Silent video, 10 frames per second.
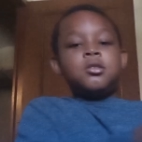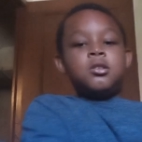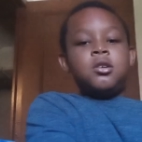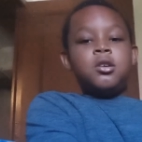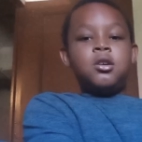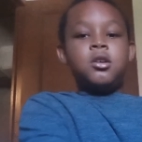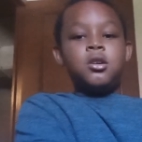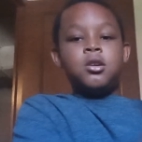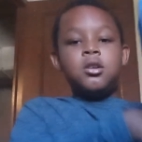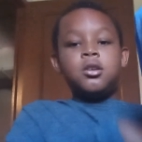Uh,
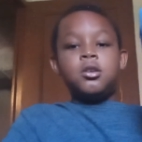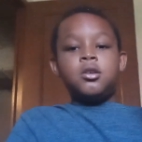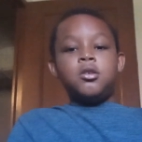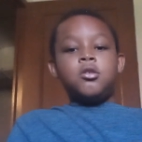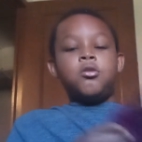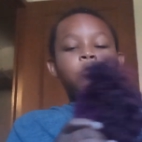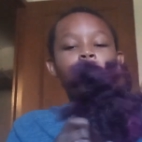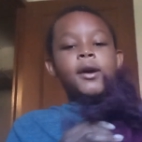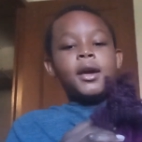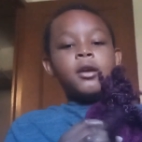
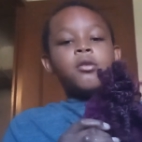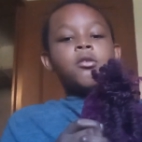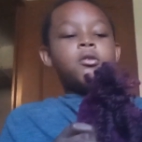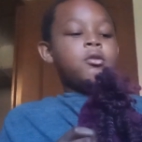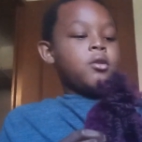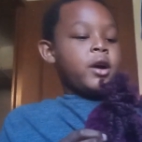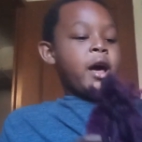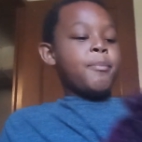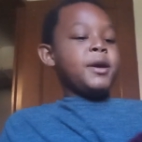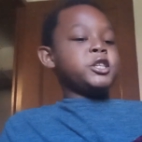wait, can I
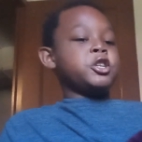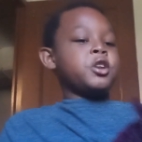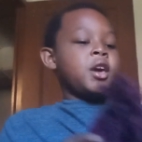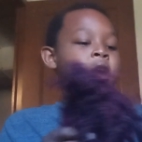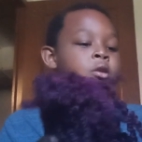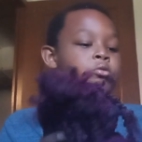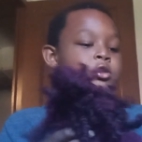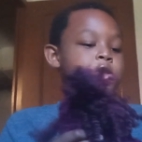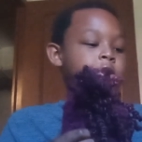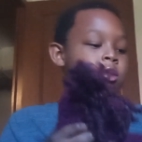pet your tail?
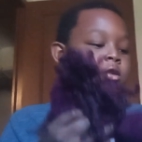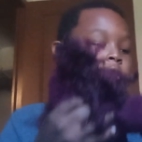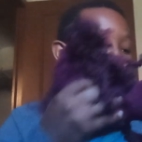Sure.